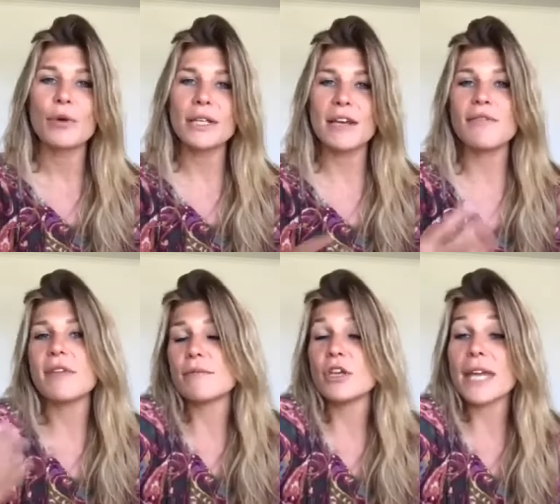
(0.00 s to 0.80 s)
but give
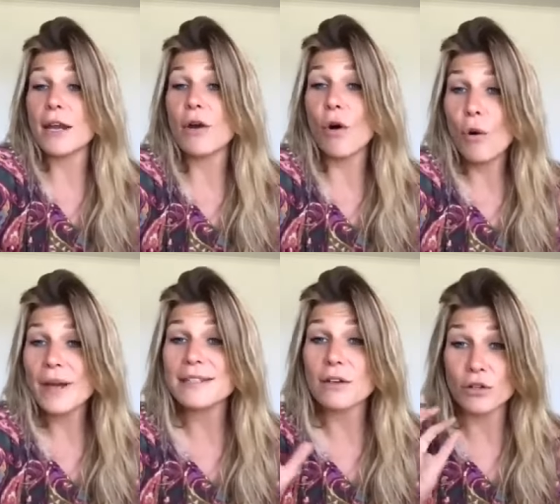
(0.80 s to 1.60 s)
them, you can
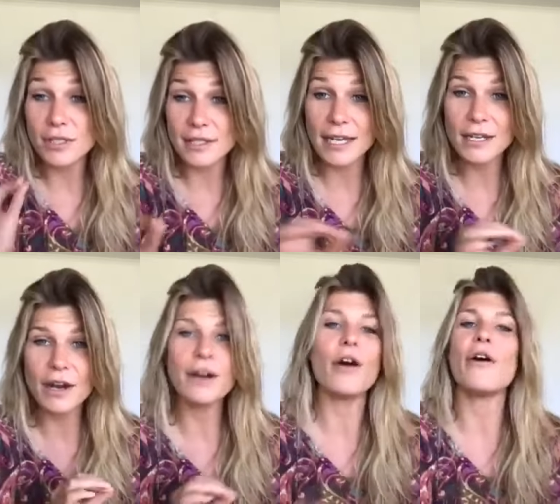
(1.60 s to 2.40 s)
always
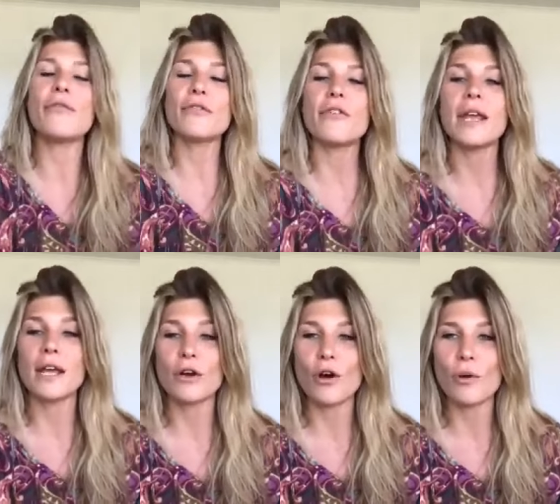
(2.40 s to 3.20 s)
consider
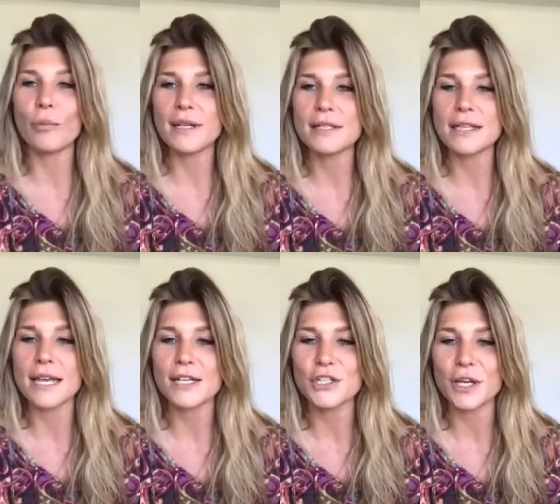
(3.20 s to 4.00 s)
offering a
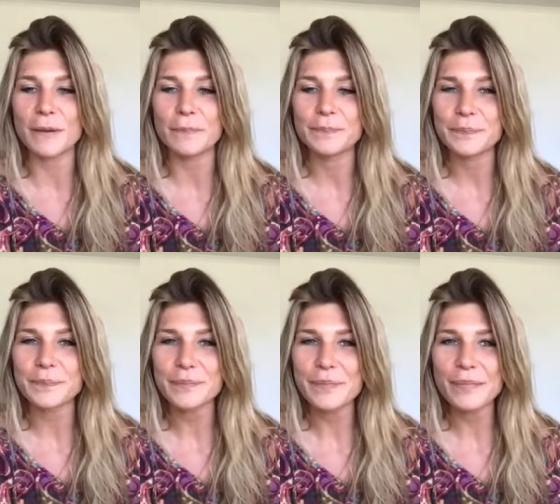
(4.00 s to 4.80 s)
compensation.
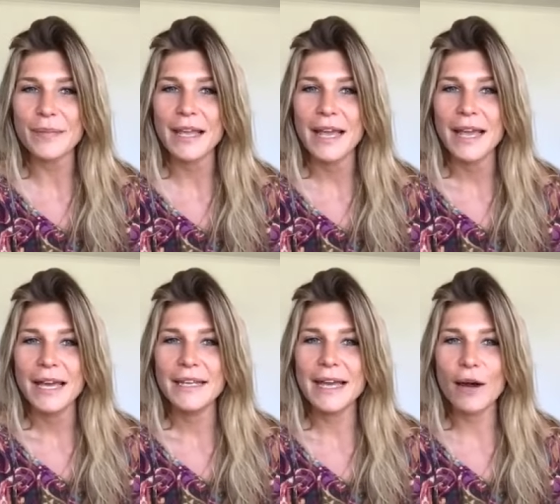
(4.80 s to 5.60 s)

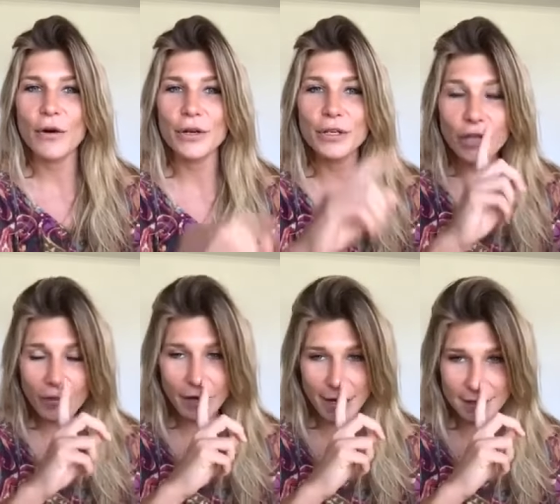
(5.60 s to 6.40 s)
Now,
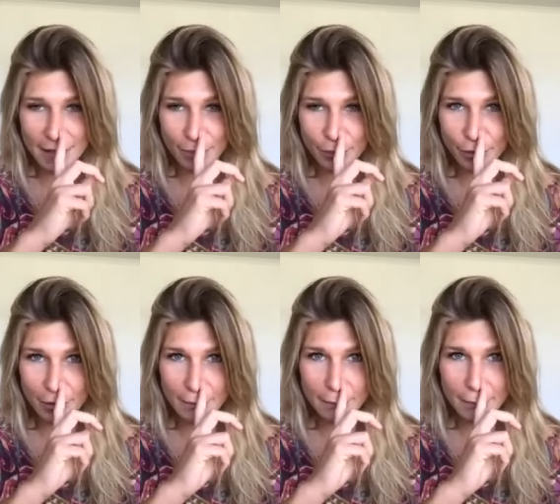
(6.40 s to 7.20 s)
another
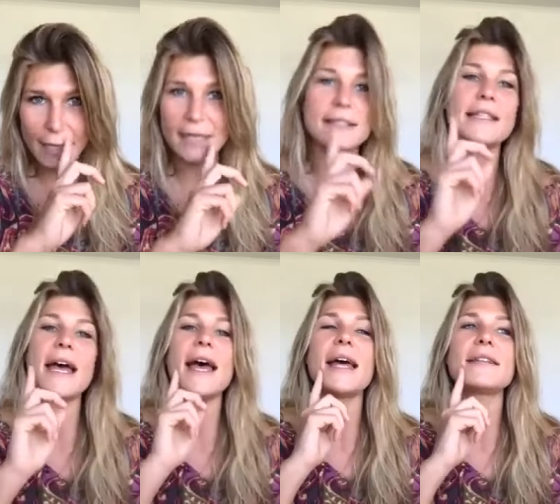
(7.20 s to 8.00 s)
example is
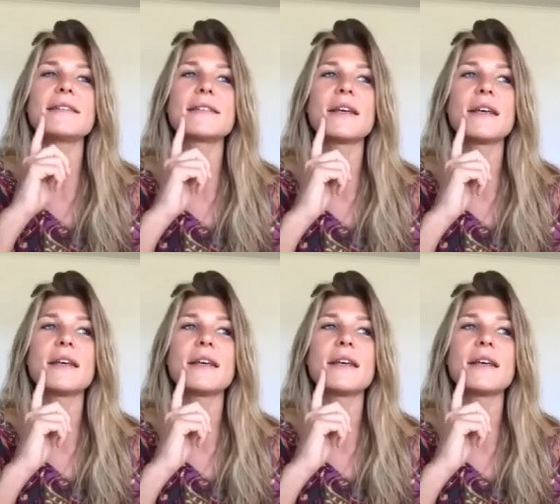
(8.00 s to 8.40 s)
that